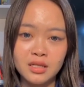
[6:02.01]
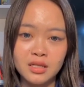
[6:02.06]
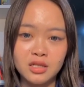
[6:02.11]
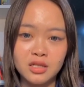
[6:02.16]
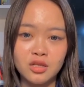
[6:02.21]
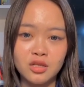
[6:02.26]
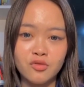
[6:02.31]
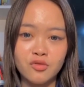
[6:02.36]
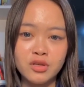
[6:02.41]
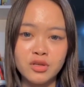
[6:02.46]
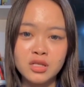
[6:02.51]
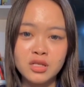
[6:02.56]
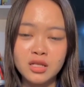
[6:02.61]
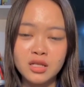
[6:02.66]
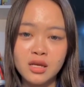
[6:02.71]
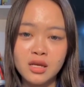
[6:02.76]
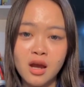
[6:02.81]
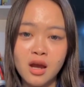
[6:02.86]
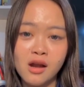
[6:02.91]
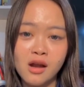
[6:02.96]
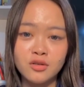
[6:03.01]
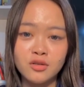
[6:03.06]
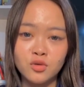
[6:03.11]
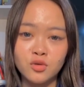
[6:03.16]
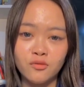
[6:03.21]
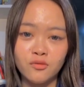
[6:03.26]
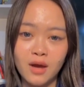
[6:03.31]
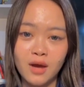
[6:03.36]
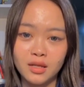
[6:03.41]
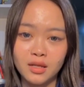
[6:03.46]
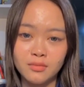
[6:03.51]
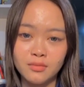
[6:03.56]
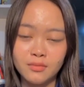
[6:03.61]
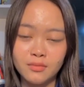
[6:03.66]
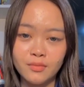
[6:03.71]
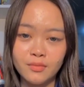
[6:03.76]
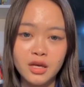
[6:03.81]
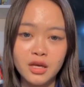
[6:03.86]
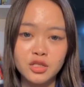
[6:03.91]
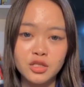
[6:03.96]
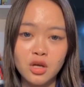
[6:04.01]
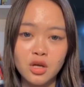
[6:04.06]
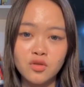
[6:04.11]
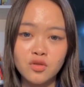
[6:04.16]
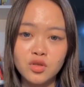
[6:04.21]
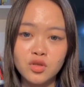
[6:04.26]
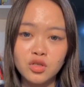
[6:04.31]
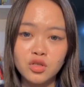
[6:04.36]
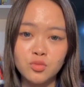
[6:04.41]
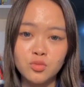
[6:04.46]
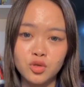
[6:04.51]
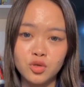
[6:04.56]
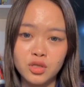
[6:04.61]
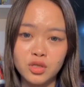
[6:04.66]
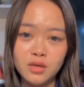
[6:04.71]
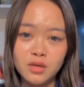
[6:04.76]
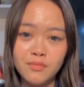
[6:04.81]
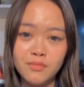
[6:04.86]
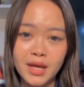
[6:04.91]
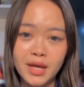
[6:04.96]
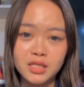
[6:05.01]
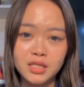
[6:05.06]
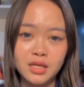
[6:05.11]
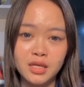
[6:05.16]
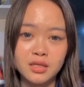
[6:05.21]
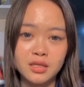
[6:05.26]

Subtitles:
is increasingly hard to find. Its untouched beauty makes it